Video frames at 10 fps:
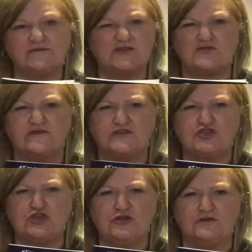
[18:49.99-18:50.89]
sort of a
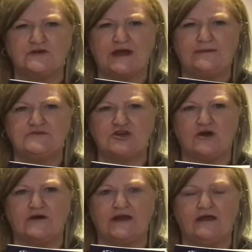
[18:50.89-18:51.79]
journal come
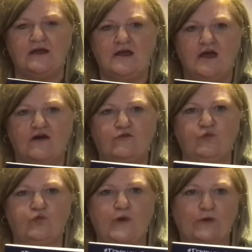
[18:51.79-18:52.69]
diary of
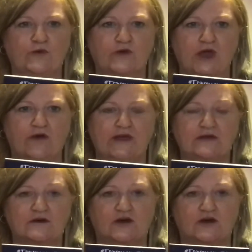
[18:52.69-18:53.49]
where we were going.